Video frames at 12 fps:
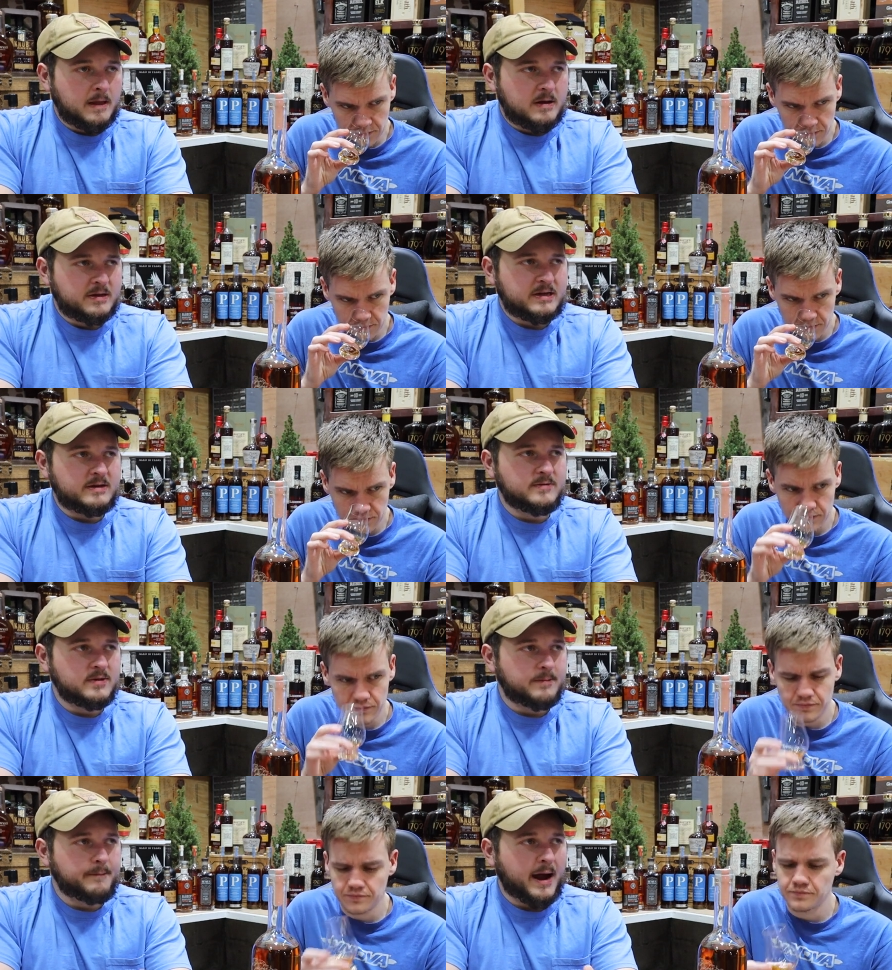Speaker 1: Like
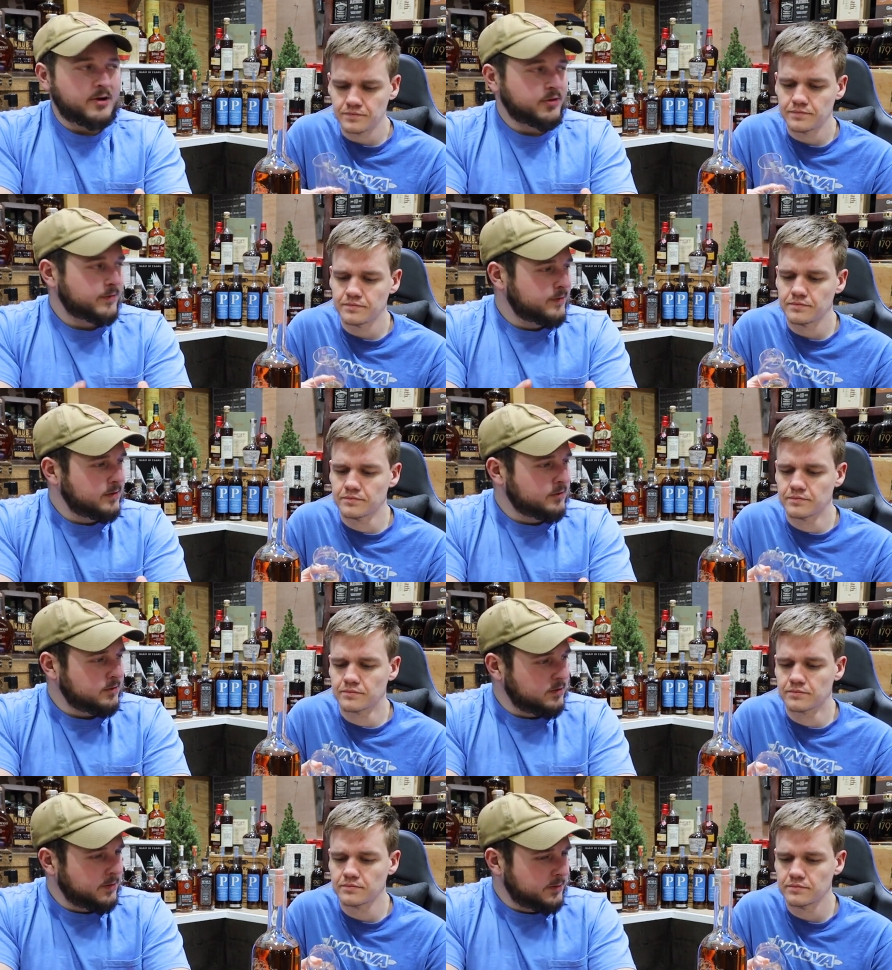even the mouth feel
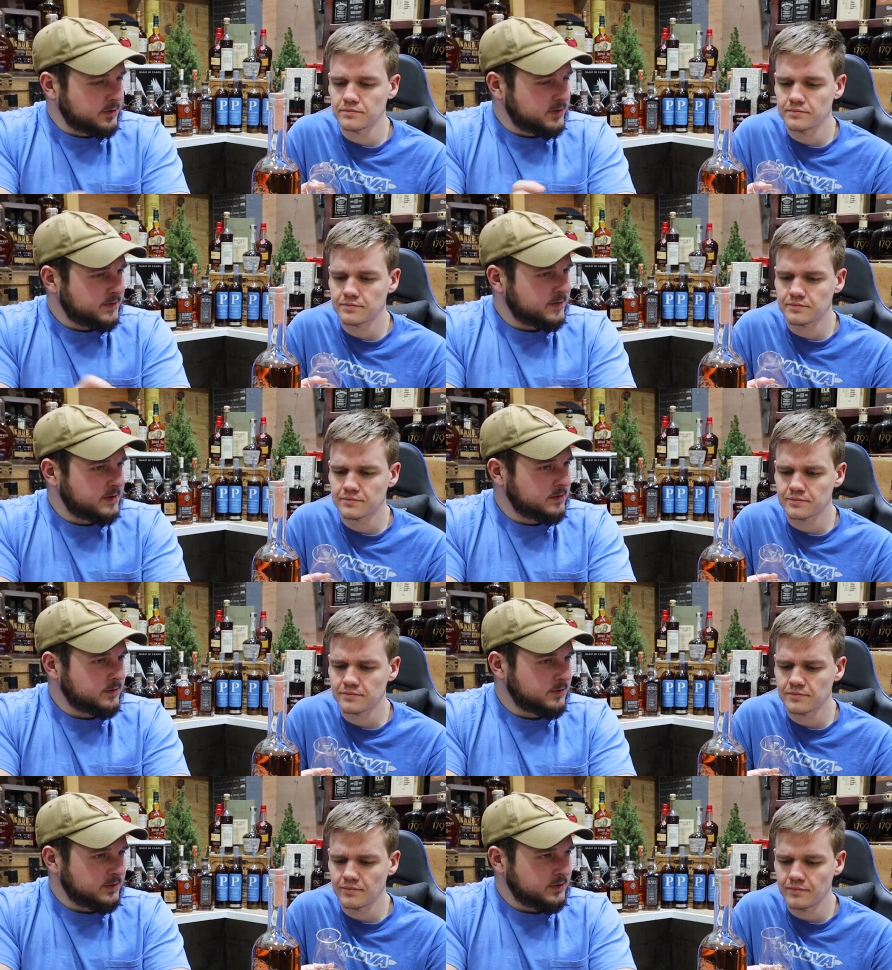almost
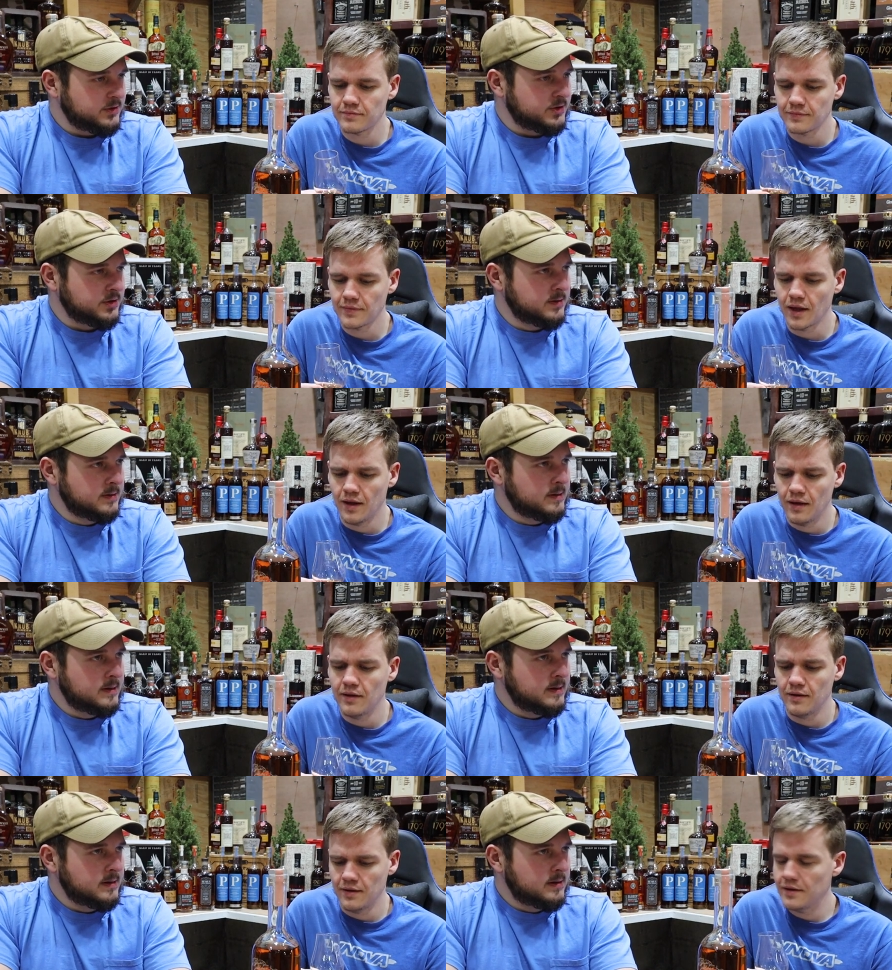feels
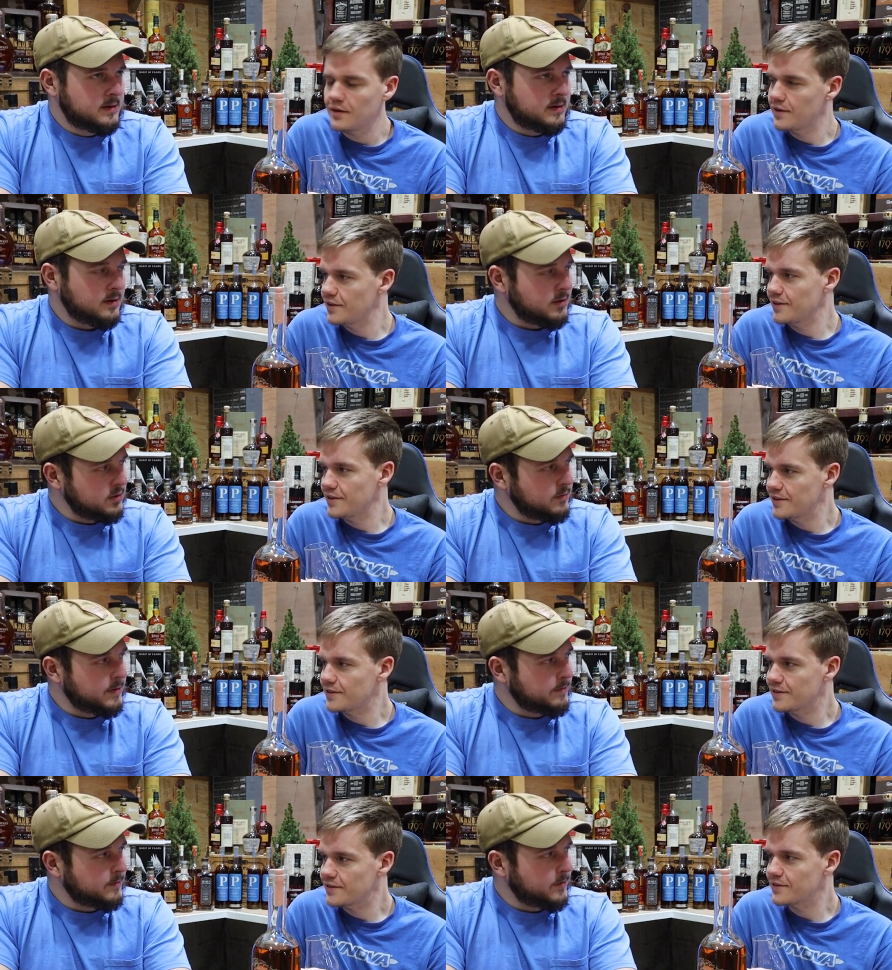a little
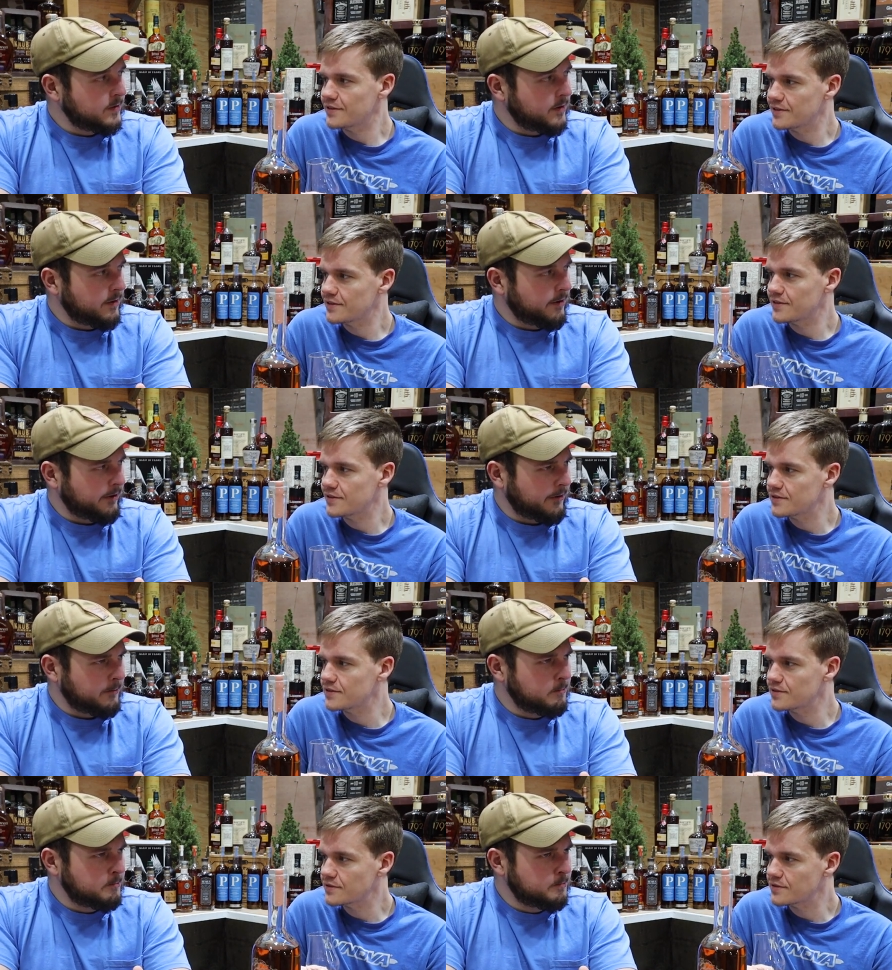bit
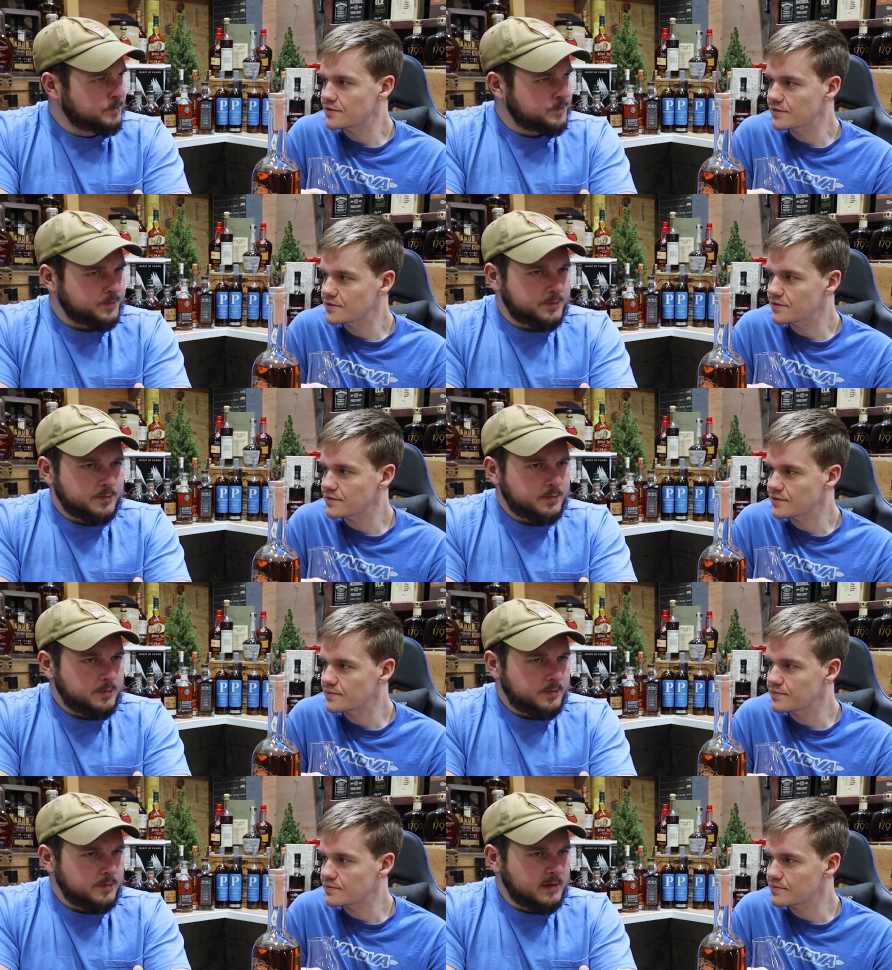more
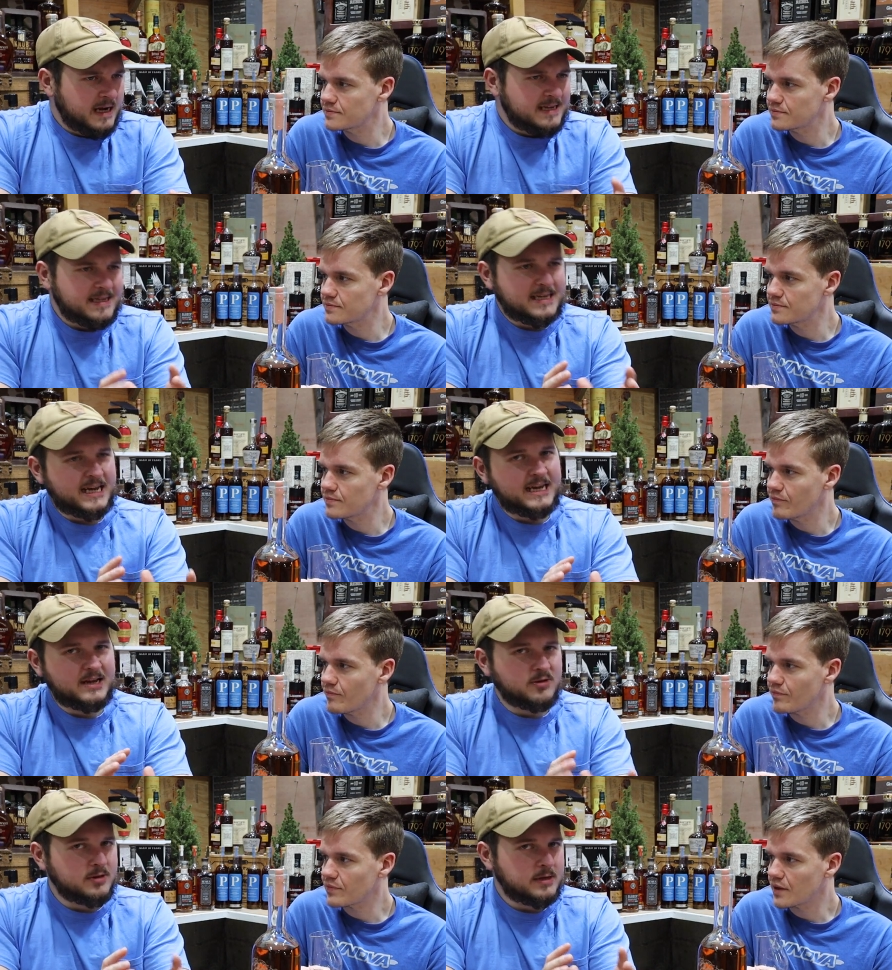
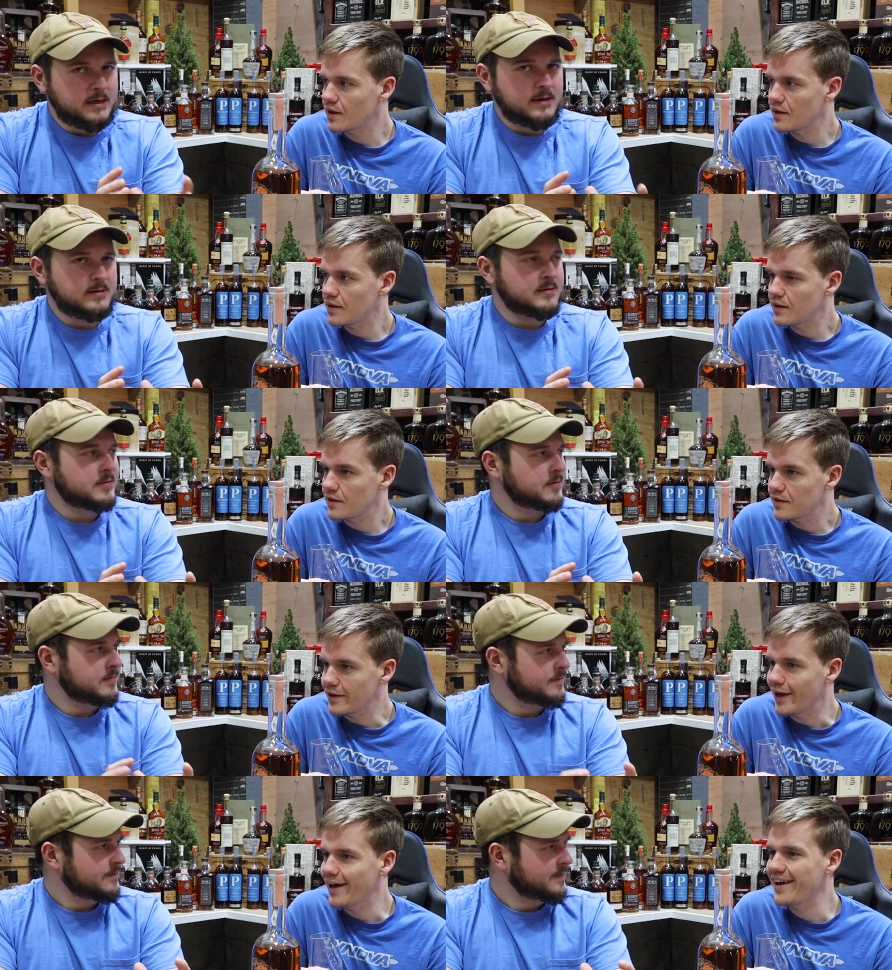tingly. Yeah.